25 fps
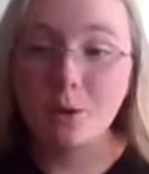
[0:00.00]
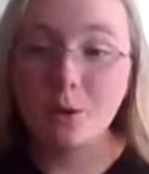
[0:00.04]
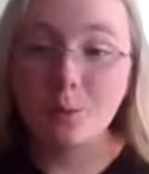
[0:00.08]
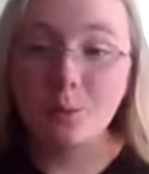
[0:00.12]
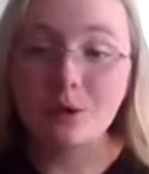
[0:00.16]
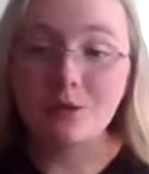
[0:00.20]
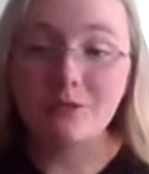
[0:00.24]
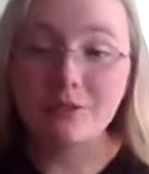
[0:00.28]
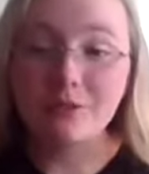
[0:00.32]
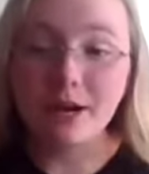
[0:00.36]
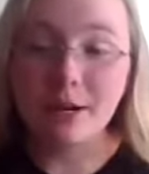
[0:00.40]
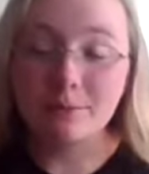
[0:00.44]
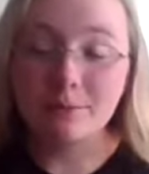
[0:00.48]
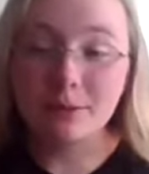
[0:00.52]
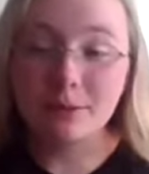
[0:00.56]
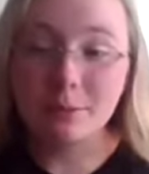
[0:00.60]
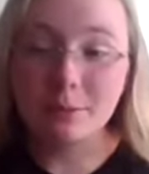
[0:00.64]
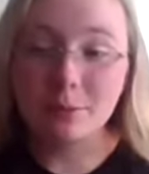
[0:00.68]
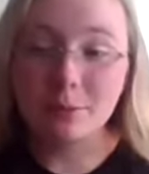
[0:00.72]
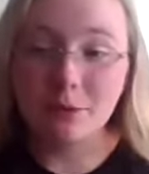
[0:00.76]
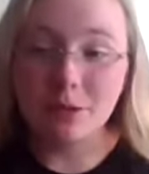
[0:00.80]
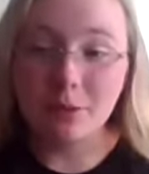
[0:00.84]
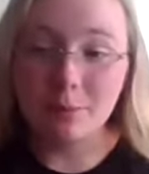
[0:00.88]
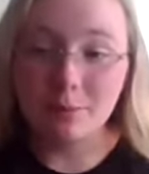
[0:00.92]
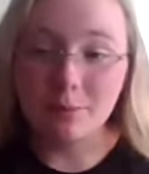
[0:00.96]
We've wrapped our
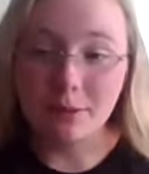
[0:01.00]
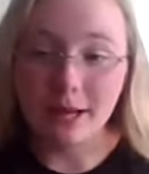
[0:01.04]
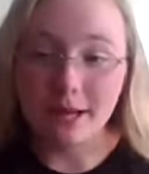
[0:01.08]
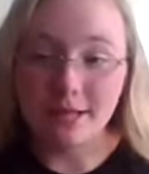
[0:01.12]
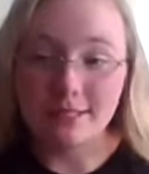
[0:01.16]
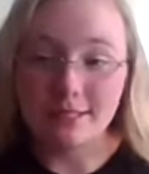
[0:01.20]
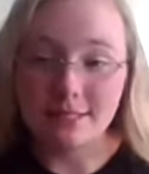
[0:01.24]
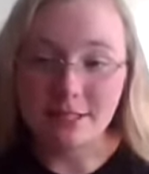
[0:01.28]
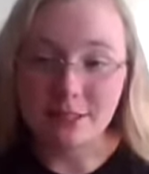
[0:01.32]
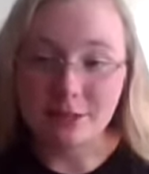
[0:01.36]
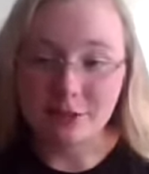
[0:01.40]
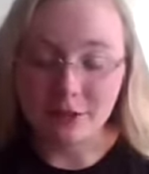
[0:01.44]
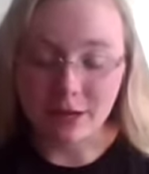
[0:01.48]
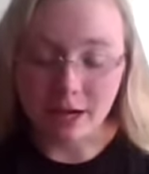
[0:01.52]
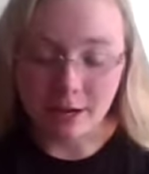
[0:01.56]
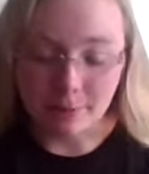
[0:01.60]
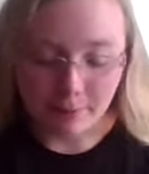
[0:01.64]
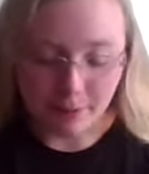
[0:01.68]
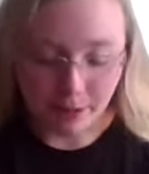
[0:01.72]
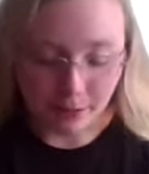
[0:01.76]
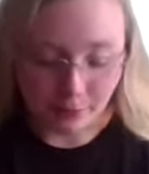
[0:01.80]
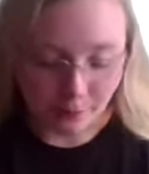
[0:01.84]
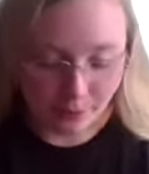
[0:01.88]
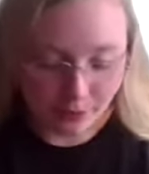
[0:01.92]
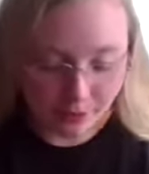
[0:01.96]
bowl in plastic wrap
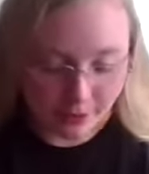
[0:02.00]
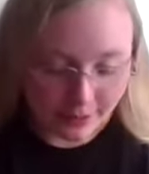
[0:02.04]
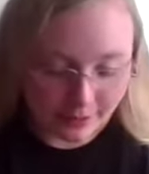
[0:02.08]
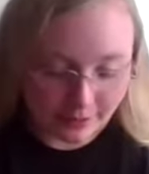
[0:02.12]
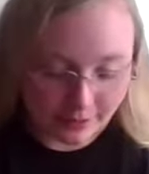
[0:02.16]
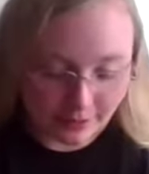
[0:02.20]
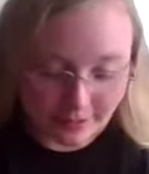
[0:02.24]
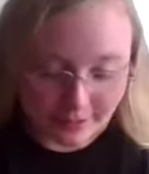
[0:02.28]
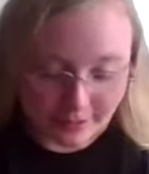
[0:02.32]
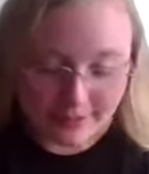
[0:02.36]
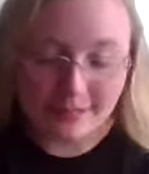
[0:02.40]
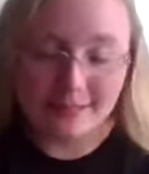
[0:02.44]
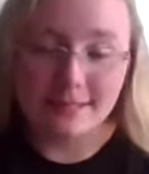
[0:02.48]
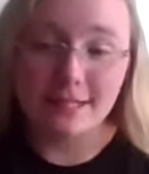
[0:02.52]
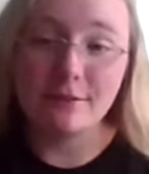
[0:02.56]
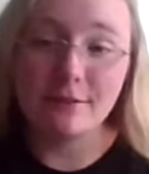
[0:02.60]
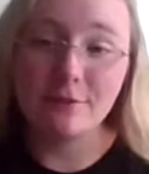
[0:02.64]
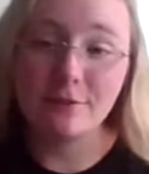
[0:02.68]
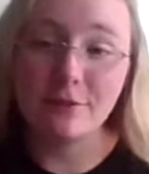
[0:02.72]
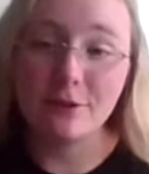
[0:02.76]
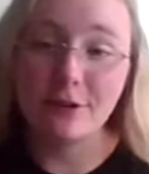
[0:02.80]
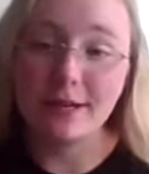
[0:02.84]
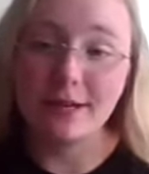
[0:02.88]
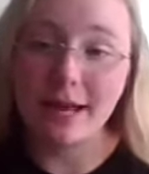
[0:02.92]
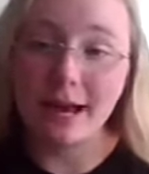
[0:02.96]
and we're going to let it sit
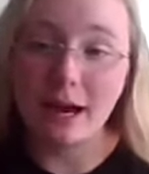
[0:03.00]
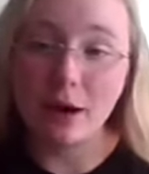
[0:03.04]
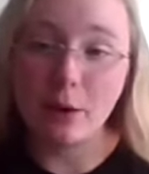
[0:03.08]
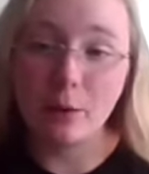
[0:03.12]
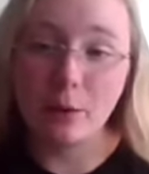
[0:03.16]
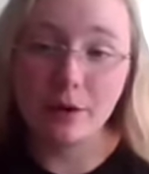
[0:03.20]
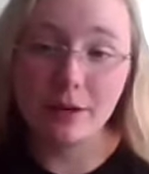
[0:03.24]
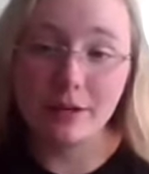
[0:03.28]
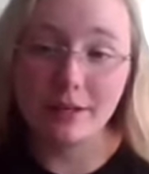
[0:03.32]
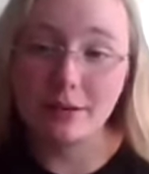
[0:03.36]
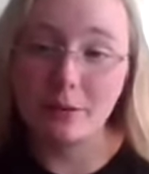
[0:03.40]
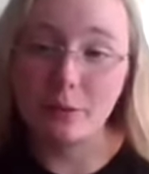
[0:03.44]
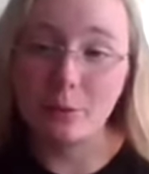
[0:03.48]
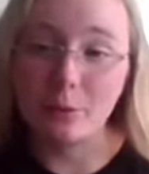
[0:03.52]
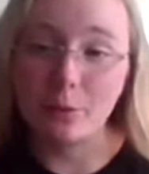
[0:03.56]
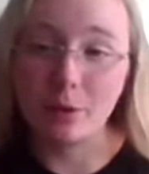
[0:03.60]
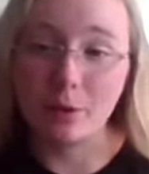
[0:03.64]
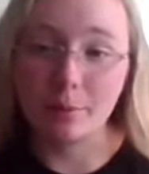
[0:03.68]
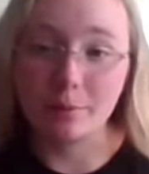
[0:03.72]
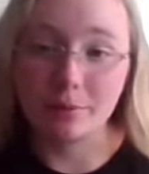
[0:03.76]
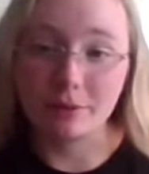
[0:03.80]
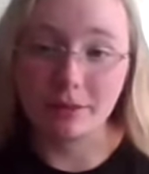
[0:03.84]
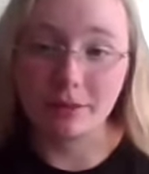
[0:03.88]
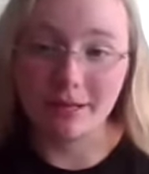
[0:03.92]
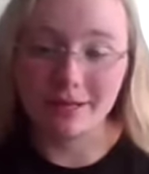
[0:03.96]
for an hour in a
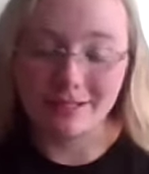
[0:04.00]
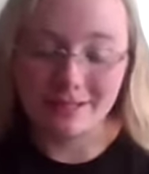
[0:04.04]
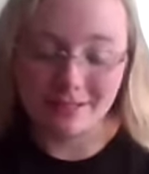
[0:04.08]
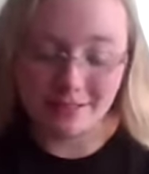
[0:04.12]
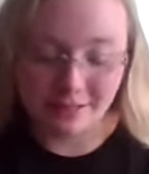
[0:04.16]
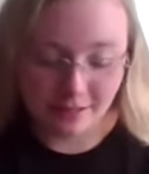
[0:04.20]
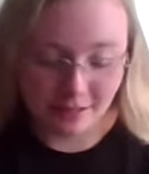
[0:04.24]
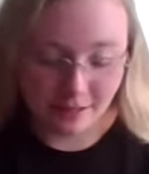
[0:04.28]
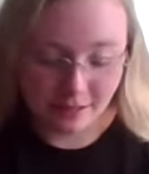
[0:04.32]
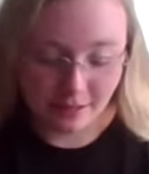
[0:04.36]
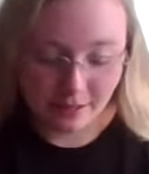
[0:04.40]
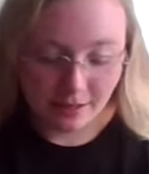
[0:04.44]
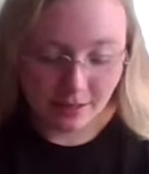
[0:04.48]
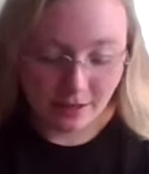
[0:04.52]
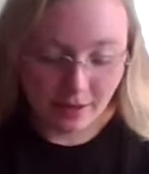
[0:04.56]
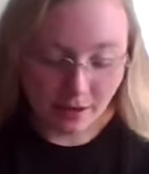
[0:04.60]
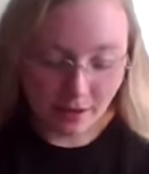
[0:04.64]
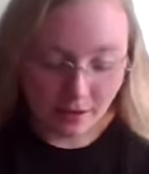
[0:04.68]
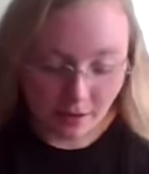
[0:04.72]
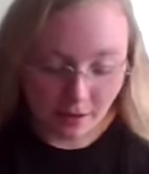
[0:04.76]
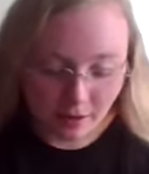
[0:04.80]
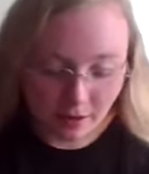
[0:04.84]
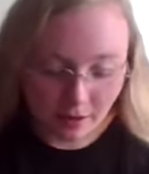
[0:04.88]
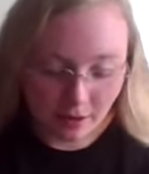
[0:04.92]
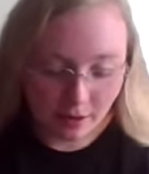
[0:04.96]
warm place.
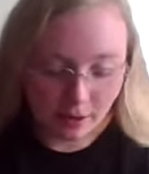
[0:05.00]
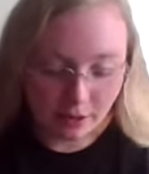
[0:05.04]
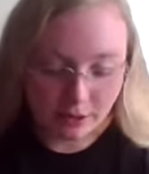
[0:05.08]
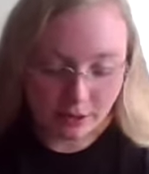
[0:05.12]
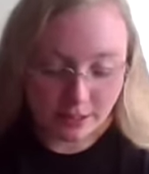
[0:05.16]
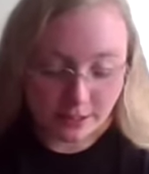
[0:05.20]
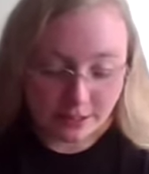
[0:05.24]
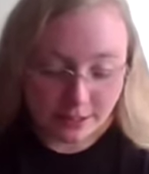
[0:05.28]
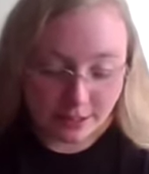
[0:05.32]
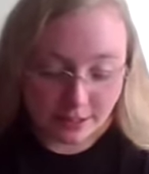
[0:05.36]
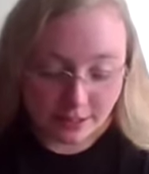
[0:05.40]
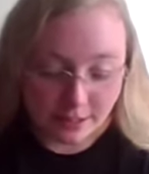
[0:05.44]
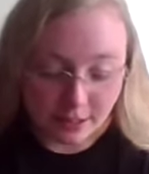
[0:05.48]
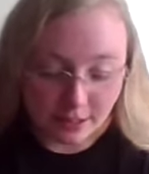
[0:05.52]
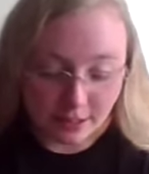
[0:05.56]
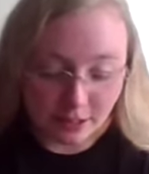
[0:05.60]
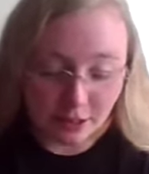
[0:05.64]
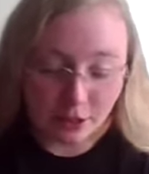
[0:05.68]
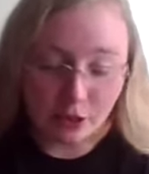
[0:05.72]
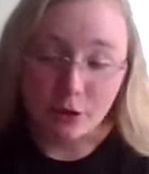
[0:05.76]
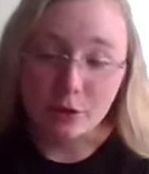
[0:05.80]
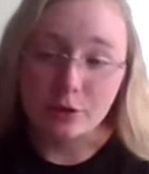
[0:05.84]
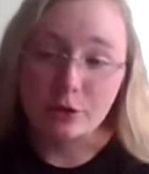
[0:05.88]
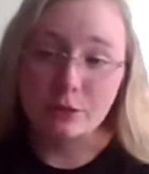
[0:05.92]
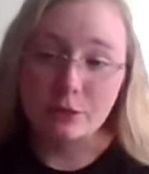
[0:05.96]
Our yeast is going to
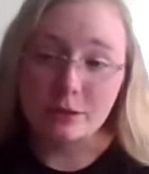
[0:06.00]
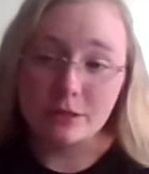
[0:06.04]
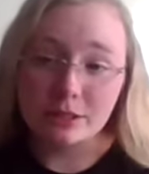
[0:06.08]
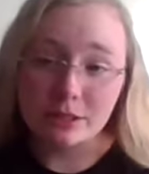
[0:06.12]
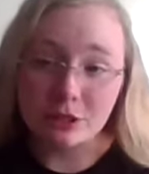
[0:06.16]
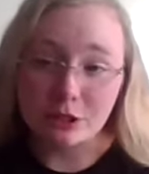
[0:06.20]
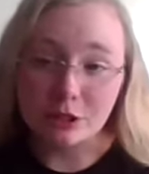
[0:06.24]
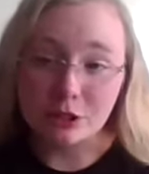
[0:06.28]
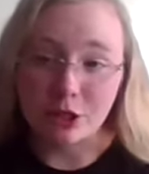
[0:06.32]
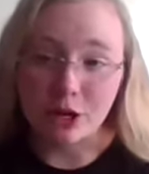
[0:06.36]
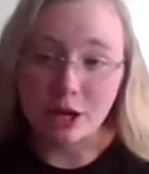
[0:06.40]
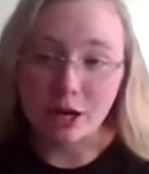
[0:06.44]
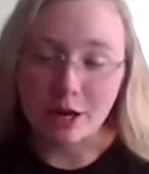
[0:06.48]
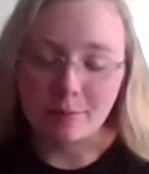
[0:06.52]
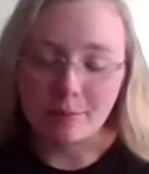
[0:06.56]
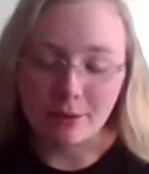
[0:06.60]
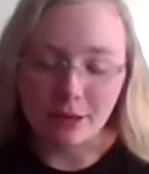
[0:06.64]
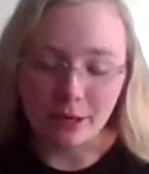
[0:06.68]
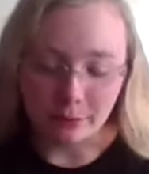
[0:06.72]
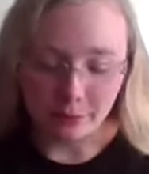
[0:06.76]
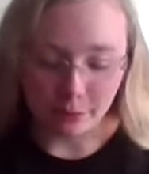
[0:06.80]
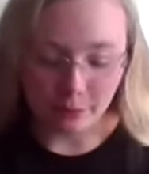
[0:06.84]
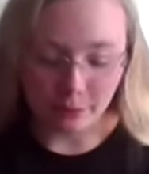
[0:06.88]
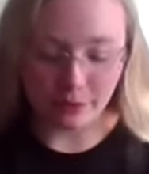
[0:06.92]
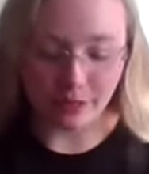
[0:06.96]
go do its job
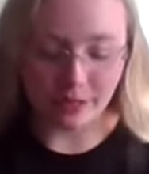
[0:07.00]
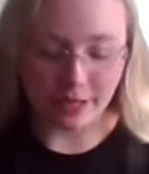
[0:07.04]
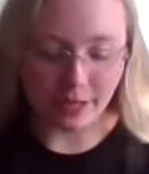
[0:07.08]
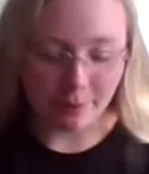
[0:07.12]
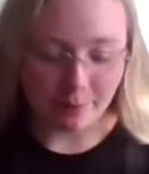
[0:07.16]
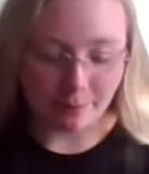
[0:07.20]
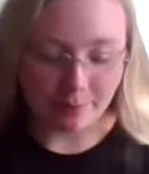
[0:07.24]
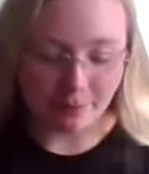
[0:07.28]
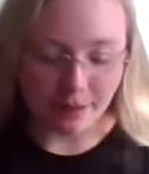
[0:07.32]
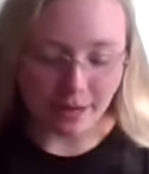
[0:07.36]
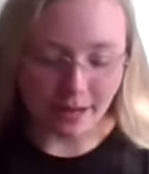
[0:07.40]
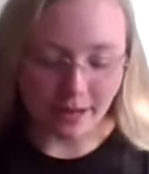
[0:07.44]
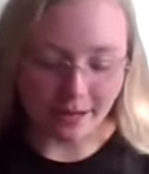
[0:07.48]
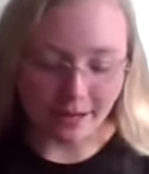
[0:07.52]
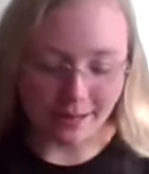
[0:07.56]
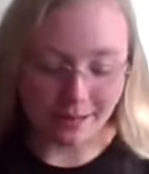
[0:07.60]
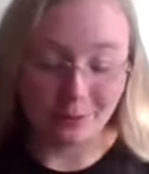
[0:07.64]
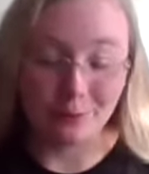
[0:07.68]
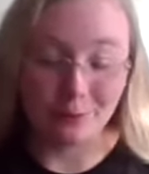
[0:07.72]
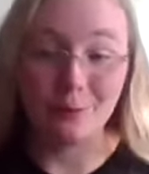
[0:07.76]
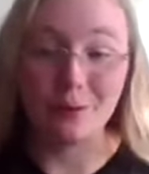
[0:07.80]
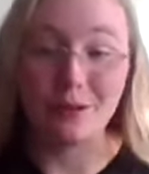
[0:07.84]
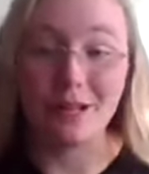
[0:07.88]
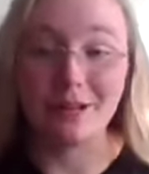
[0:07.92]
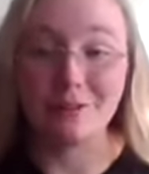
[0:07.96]
and when we come back,
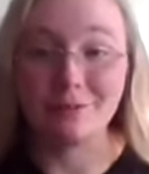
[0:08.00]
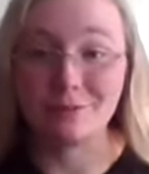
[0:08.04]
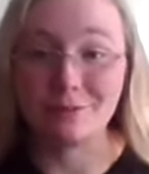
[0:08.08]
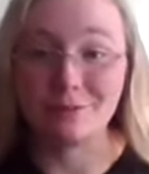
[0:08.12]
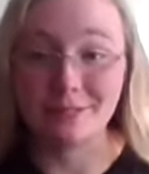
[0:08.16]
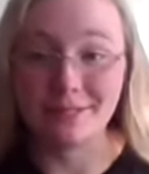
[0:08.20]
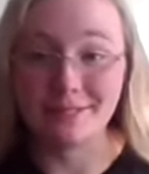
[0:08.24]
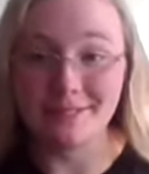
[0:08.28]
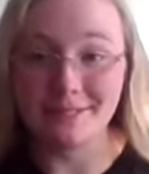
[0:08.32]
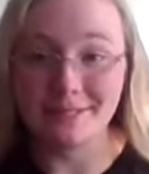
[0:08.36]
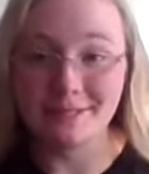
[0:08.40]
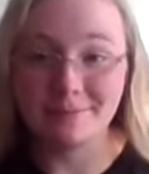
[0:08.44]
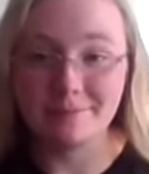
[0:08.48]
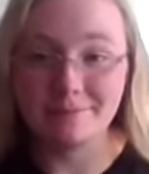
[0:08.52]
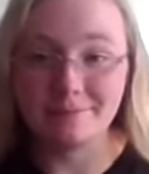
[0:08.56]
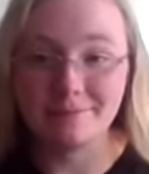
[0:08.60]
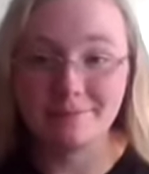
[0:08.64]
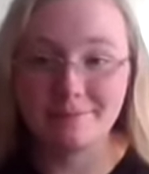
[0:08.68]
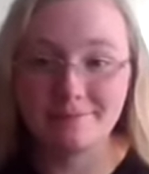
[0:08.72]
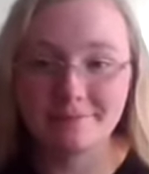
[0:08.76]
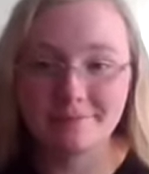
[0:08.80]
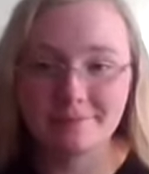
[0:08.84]
it will have risen.